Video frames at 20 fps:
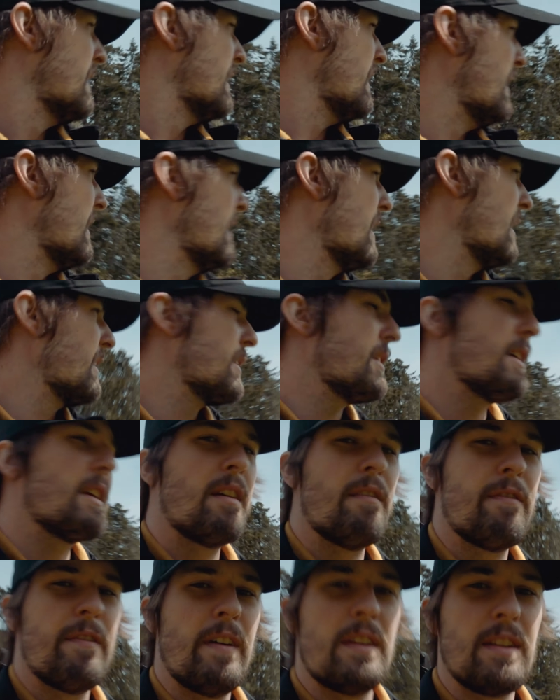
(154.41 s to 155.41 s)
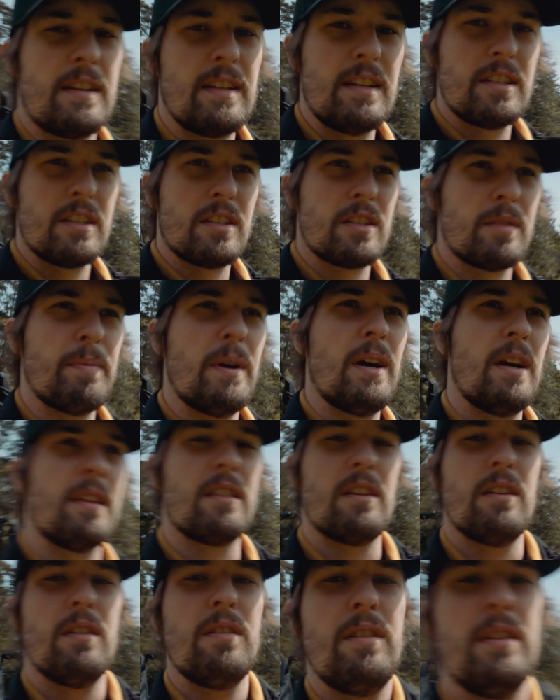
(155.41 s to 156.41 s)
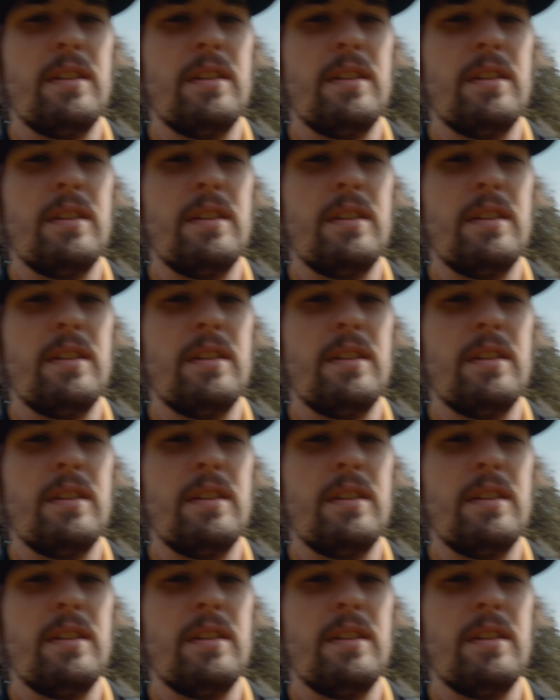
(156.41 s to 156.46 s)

I think I found a decent spot though,